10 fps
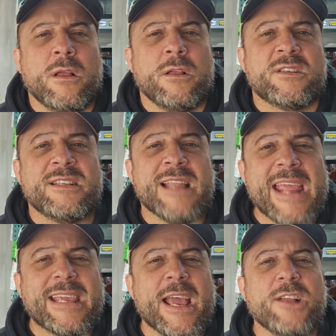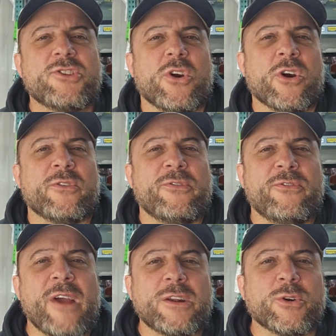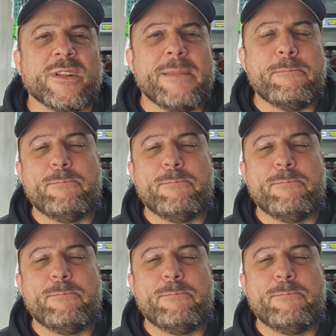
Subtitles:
Snakeheads are federally